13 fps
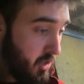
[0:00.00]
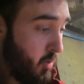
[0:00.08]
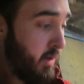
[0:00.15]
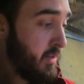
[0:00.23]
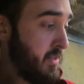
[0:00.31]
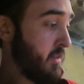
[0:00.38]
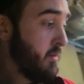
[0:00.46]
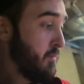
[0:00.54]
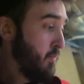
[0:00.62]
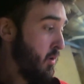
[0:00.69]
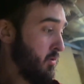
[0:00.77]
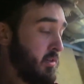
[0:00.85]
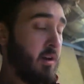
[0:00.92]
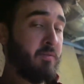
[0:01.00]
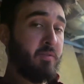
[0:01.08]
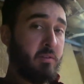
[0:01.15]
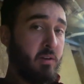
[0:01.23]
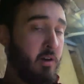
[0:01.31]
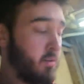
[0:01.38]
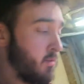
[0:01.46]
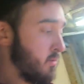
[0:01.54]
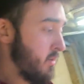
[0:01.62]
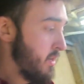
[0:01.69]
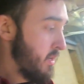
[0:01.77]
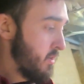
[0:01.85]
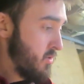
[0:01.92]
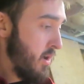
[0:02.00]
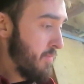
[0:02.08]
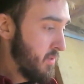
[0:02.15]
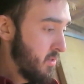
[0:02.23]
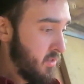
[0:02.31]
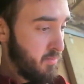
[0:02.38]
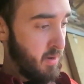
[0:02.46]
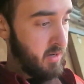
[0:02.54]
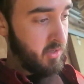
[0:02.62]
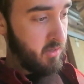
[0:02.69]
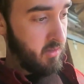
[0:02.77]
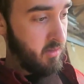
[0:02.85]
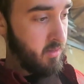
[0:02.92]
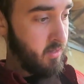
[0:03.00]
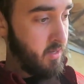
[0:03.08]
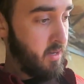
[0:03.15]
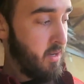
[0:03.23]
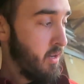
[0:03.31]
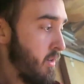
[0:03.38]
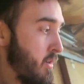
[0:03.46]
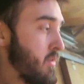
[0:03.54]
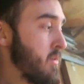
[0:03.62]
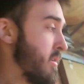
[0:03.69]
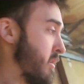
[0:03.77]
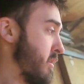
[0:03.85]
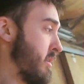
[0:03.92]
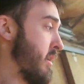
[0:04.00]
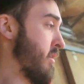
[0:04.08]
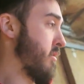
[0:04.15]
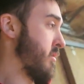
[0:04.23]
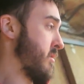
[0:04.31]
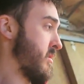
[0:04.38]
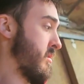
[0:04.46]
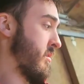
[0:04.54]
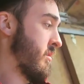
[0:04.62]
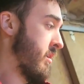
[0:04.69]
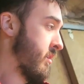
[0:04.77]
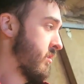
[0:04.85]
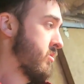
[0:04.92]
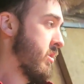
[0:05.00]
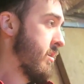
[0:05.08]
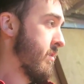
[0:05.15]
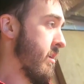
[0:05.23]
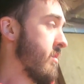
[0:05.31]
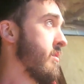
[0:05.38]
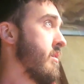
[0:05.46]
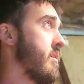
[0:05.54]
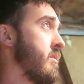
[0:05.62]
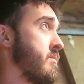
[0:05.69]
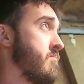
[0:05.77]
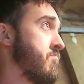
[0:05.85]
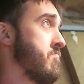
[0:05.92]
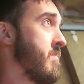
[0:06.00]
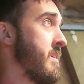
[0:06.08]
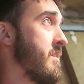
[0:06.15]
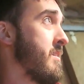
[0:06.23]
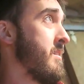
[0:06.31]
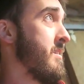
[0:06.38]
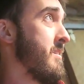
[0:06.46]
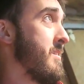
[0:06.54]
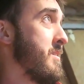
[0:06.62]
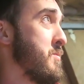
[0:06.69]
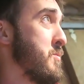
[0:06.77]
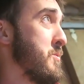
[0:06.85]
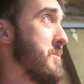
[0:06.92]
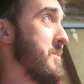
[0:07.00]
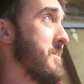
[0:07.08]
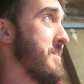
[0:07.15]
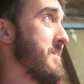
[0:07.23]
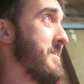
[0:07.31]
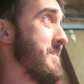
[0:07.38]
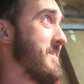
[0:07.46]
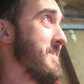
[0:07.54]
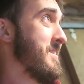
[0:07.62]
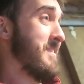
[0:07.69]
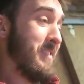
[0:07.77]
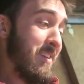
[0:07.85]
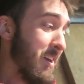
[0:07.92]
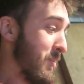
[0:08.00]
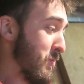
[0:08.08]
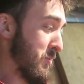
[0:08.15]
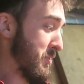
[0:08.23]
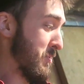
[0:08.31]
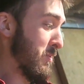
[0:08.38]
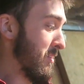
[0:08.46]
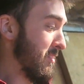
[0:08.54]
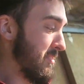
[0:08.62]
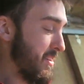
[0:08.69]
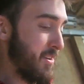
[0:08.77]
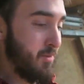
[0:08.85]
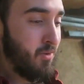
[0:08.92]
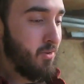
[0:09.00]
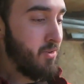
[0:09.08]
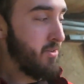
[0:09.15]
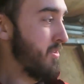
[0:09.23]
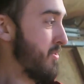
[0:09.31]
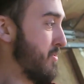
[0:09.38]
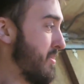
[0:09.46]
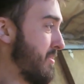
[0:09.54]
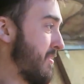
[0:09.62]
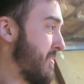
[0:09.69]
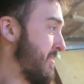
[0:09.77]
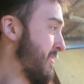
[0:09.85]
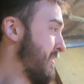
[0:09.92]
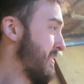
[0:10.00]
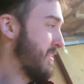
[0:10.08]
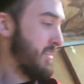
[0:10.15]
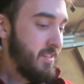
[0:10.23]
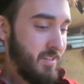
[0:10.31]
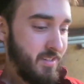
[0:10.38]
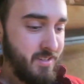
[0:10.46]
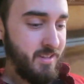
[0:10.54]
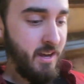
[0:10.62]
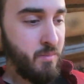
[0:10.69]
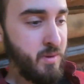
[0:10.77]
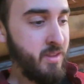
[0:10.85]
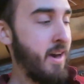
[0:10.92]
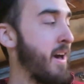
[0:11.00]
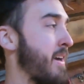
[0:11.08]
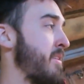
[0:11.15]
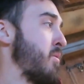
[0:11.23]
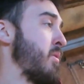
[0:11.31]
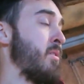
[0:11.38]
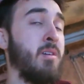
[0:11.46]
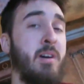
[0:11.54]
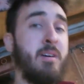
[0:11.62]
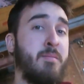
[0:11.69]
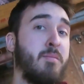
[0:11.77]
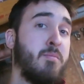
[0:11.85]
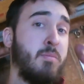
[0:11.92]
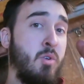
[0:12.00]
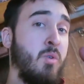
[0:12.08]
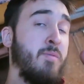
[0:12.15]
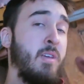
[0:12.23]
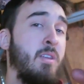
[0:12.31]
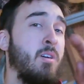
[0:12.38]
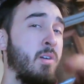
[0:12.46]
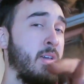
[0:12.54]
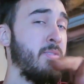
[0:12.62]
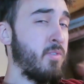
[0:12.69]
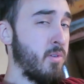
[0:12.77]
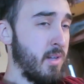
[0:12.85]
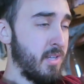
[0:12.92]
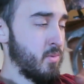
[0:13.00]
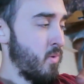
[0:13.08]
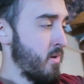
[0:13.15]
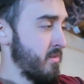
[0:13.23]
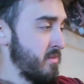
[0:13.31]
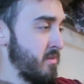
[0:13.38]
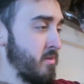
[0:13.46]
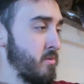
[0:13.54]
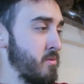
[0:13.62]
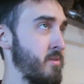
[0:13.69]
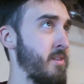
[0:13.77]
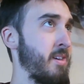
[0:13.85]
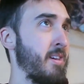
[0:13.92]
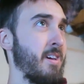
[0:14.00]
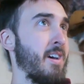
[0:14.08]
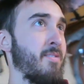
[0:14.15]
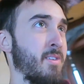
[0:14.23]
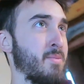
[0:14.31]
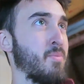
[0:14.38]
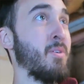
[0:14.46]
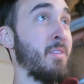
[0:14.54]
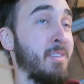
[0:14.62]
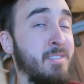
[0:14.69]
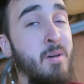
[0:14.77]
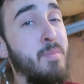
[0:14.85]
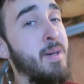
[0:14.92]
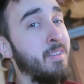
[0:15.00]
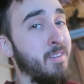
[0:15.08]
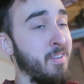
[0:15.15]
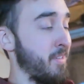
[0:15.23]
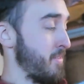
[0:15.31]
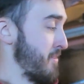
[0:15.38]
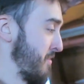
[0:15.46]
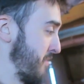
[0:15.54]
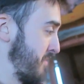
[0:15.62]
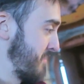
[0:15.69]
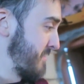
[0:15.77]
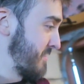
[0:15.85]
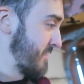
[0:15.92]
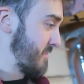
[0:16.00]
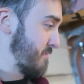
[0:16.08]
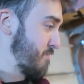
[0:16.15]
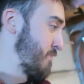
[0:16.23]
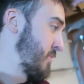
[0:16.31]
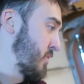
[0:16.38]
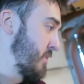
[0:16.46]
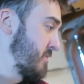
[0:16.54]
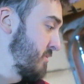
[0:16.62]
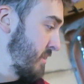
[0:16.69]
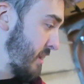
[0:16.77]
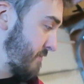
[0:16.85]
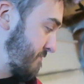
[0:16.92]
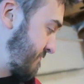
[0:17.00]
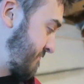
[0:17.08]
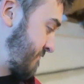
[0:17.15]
So we gotta take the bolts off the tunnel, drop the suspension, and yank the drive out of there, and we'll order a new one. Yeah, we'll see what it looks like, and we'll order a new one, and that'll be that. And then we'll do a video, if you guys want us to, of us putting this all back together. Yeah. So let's do that.